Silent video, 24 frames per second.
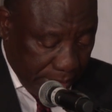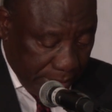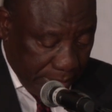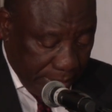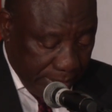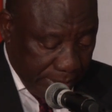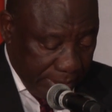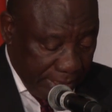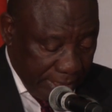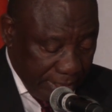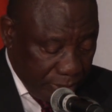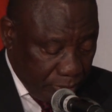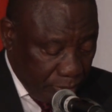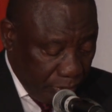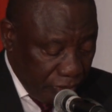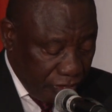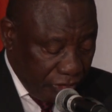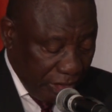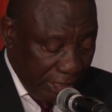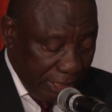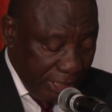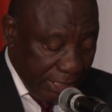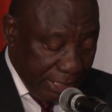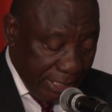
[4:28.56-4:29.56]
This will
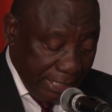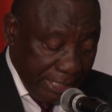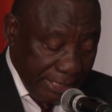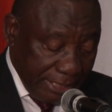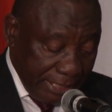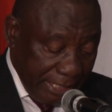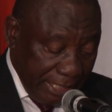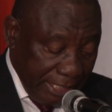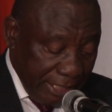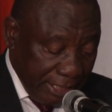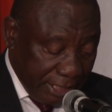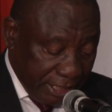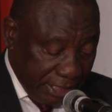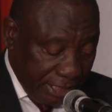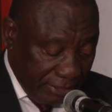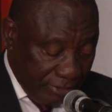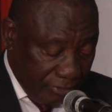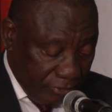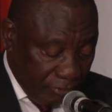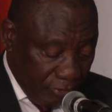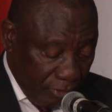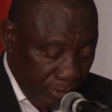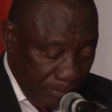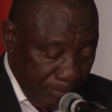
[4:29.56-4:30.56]
generate
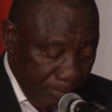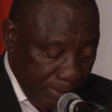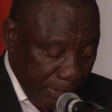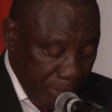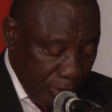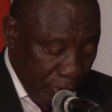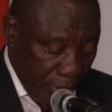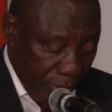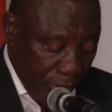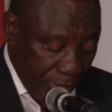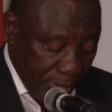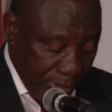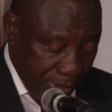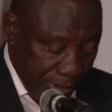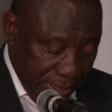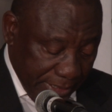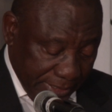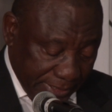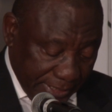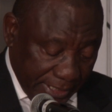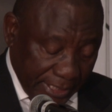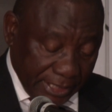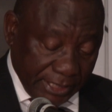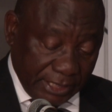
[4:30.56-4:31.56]
interest from beyond the
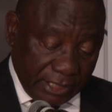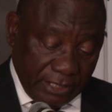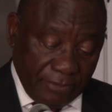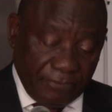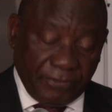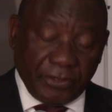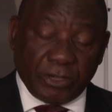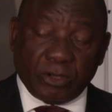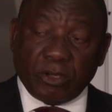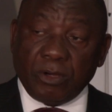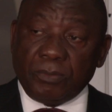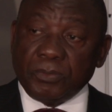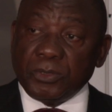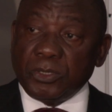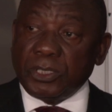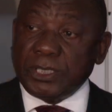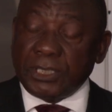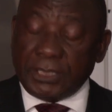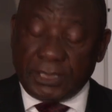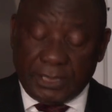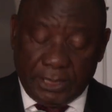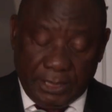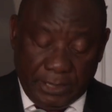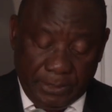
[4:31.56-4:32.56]
scientific
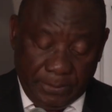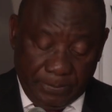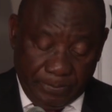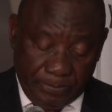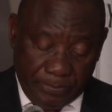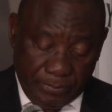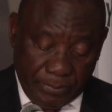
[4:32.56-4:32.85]
community.